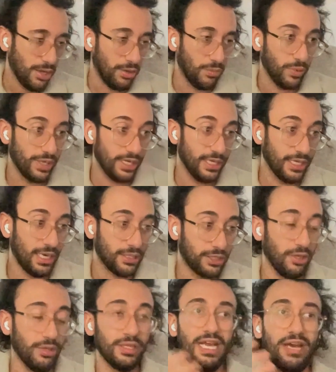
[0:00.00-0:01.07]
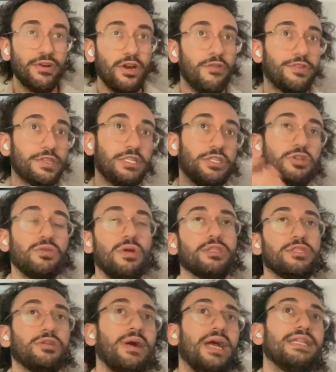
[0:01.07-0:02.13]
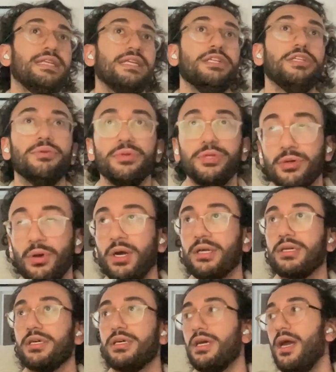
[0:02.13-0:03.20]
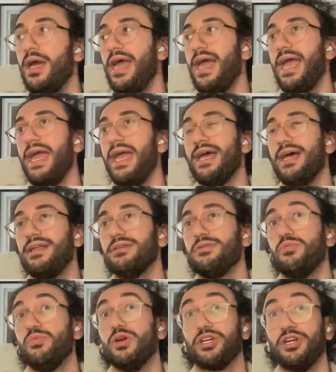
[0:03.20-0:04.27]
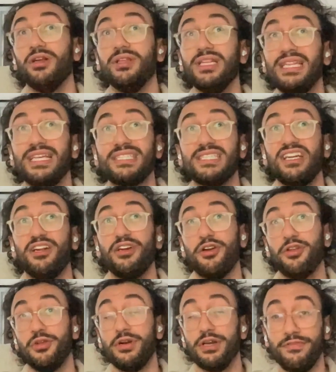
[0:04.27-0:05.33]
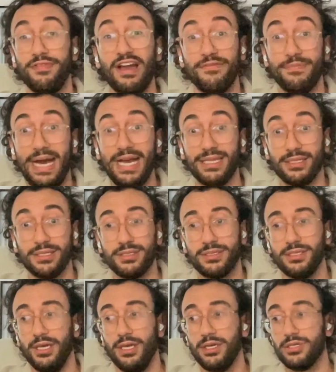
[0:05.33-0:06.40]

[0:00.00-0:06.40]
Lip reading: We currently have an office in Toronto and in New York, and we're currently listed under 35 patents.